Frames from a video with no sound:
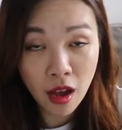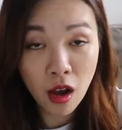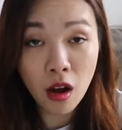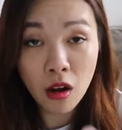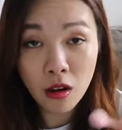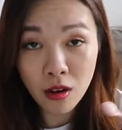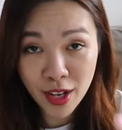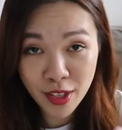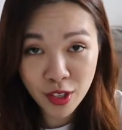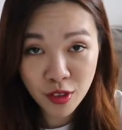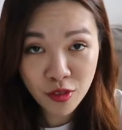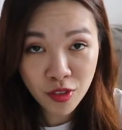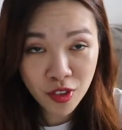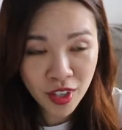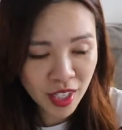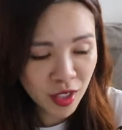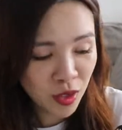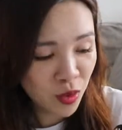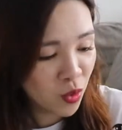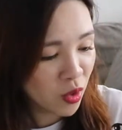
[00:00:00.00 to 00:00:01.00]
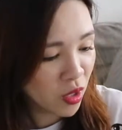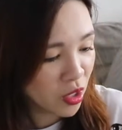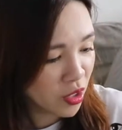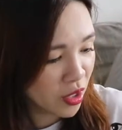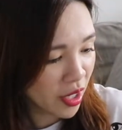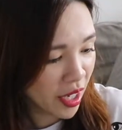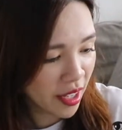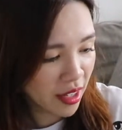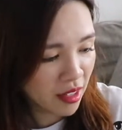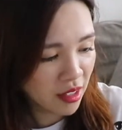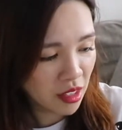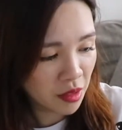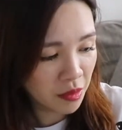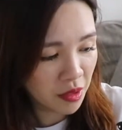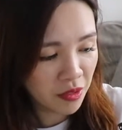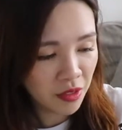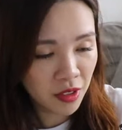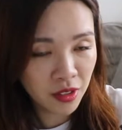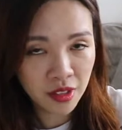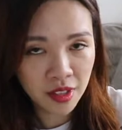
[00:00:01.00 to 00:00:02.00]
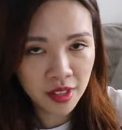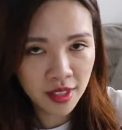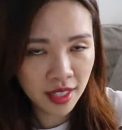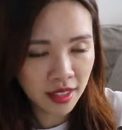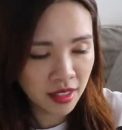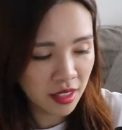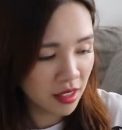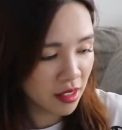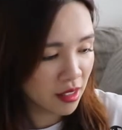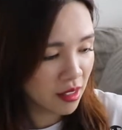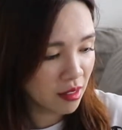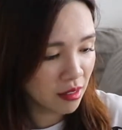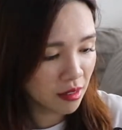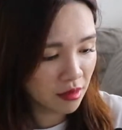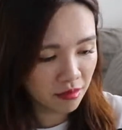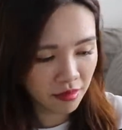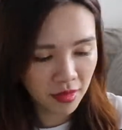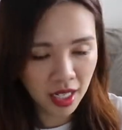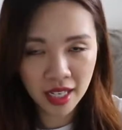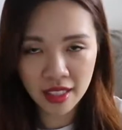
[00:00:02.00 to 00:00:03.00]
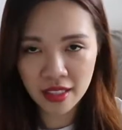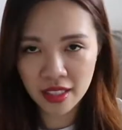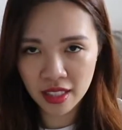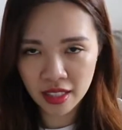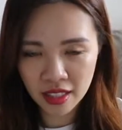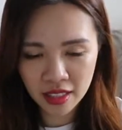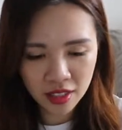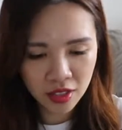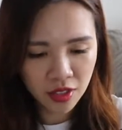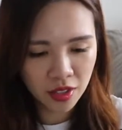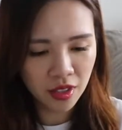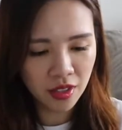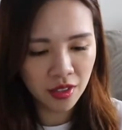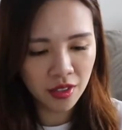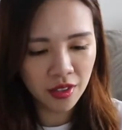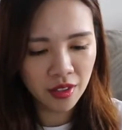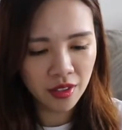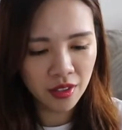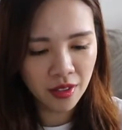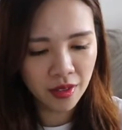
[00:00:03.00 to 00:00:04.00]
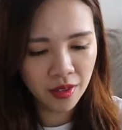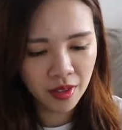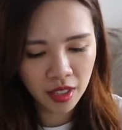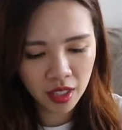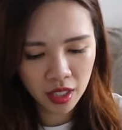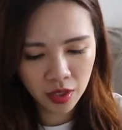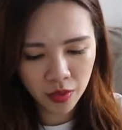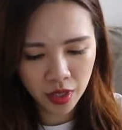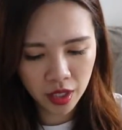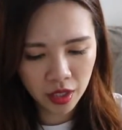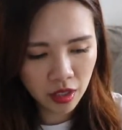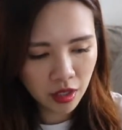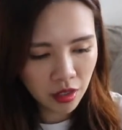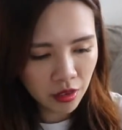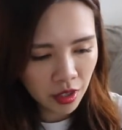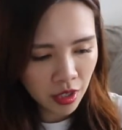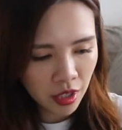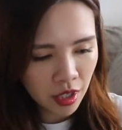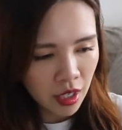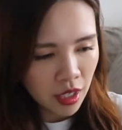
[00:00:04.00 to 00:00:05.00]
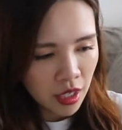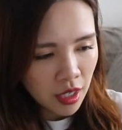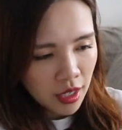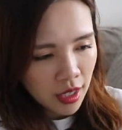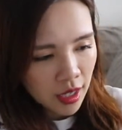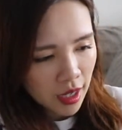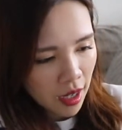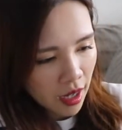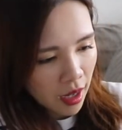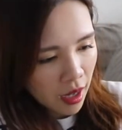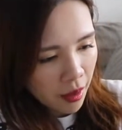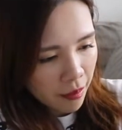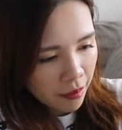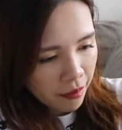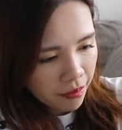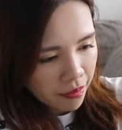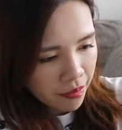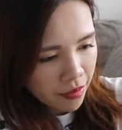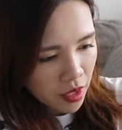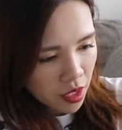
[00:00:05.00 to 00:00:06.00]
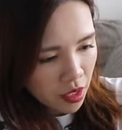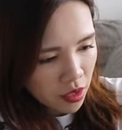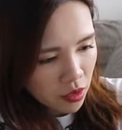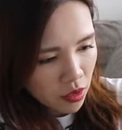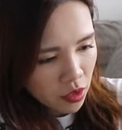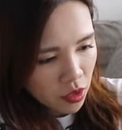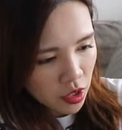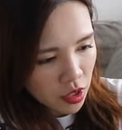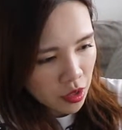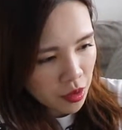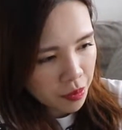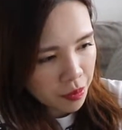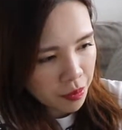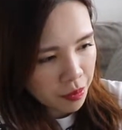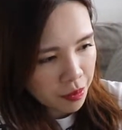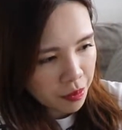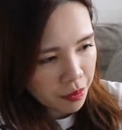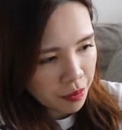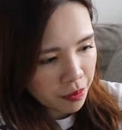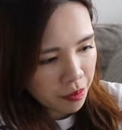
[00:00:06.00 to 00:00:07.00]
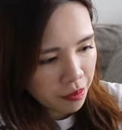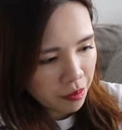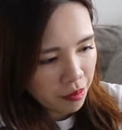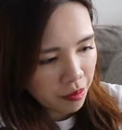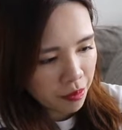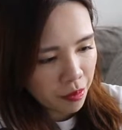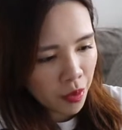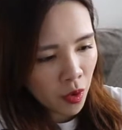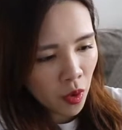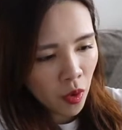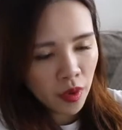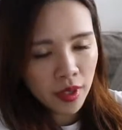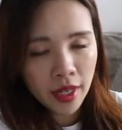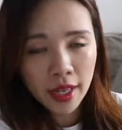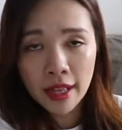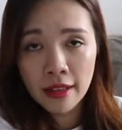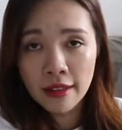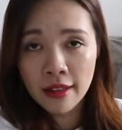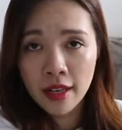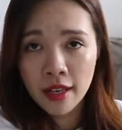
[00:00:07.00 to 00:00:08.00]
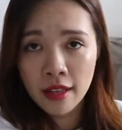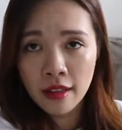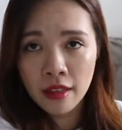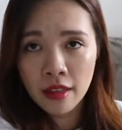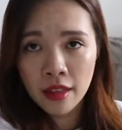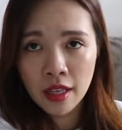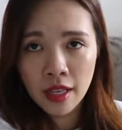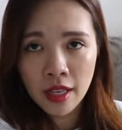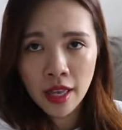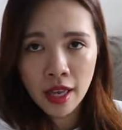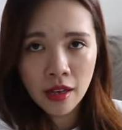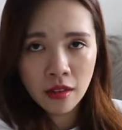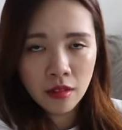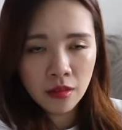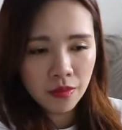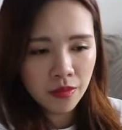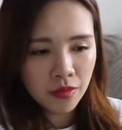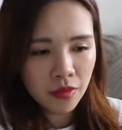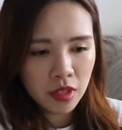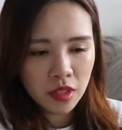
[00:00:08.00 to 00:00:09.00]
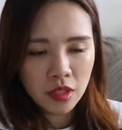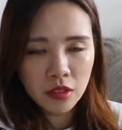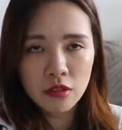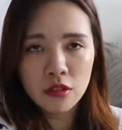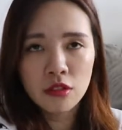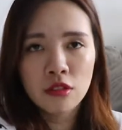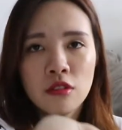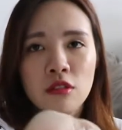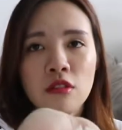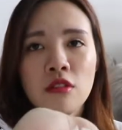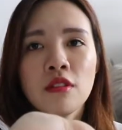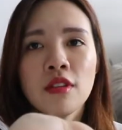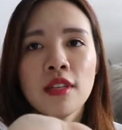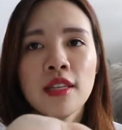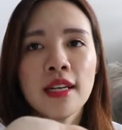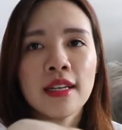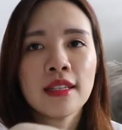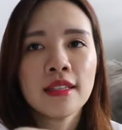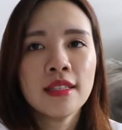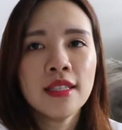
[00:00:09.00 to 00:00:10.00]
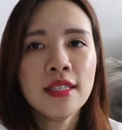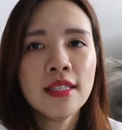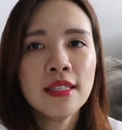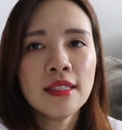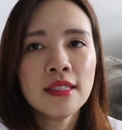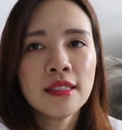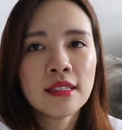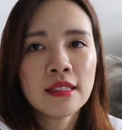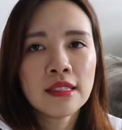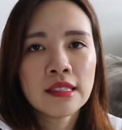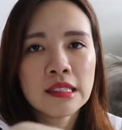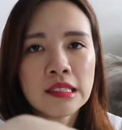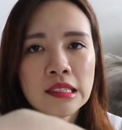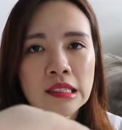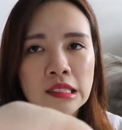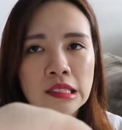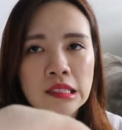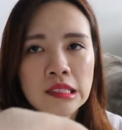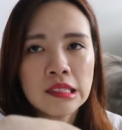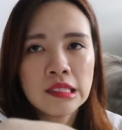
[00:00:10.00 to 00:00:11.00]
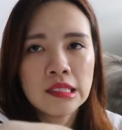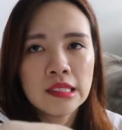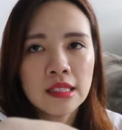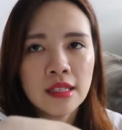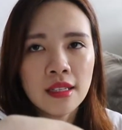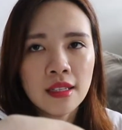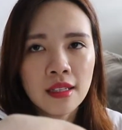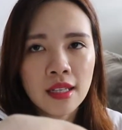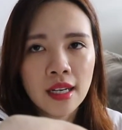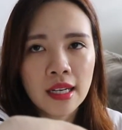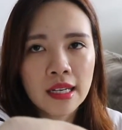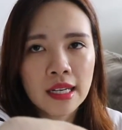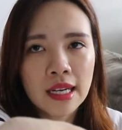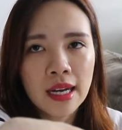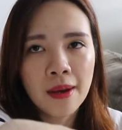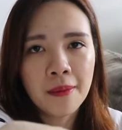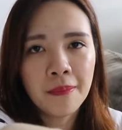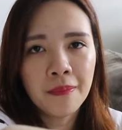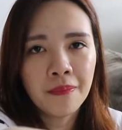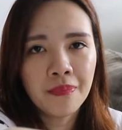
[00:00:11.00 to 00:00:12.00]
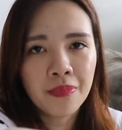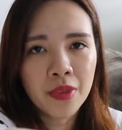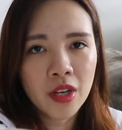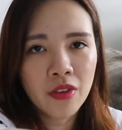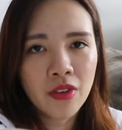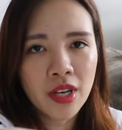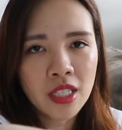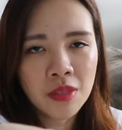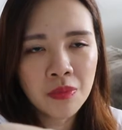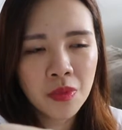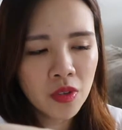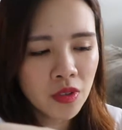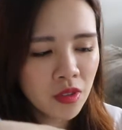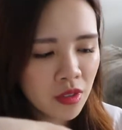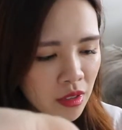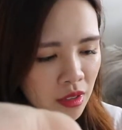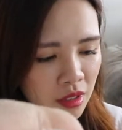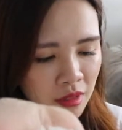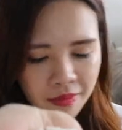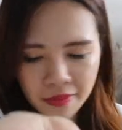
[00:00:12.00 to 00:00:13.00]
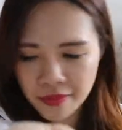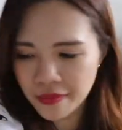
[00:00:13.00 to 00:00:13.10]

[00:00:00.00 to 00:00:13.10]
Oh, and don't forget to wash your hands before you start this. I did, so here we go. You just pour the entire thing out. It should look like this, like rice balls.